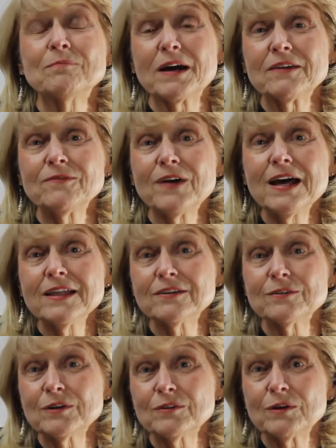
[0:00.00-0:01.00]
my
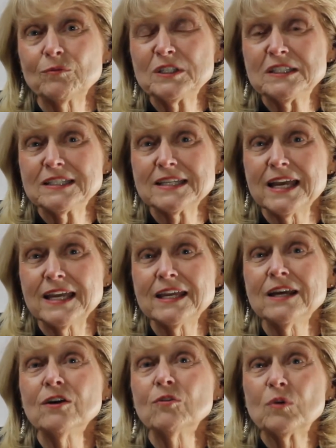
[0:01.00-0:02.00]
father would
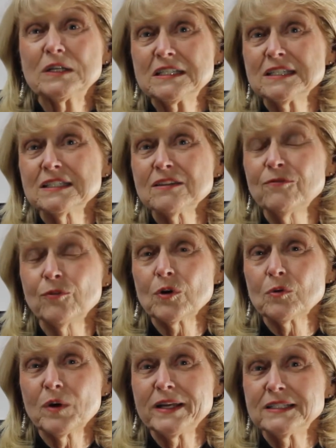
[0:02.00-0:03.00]
say, "What does the
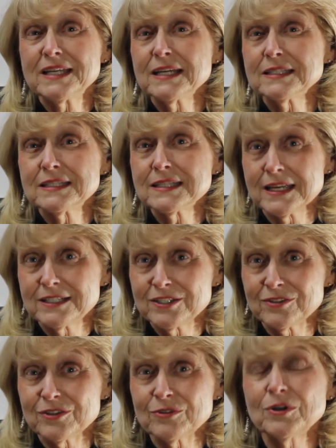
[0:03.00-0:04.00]
4-way test say
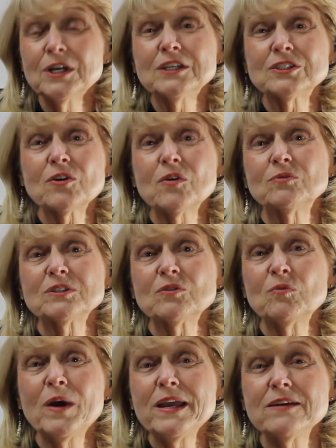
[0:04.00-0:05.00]
to you?" So it was a
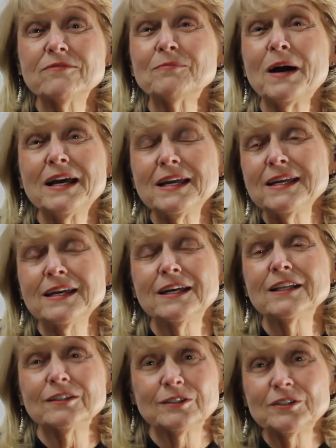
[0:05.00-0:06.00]
way of my
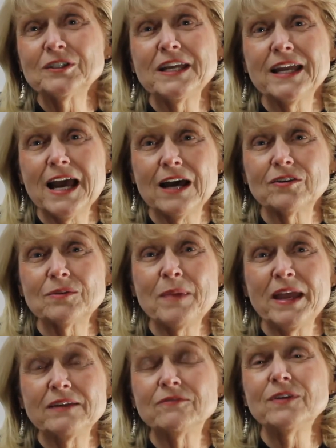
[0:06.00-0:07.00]
learning how to
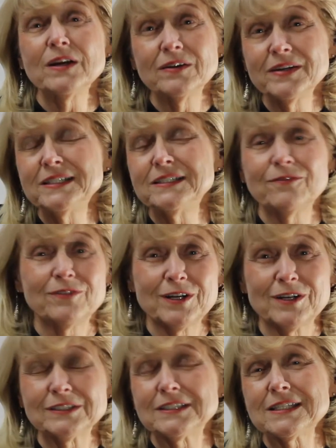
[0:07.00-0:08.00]
make very
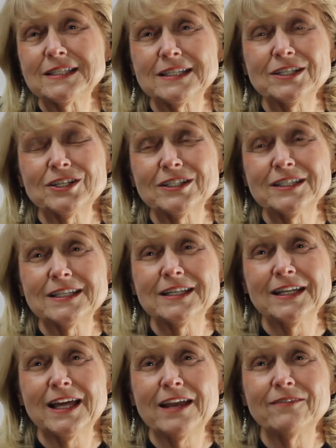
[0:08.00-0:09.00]
difficult decisions in
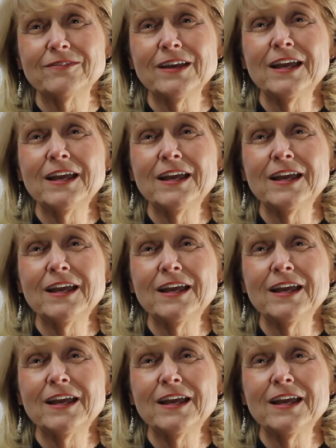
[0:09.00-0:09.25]
life.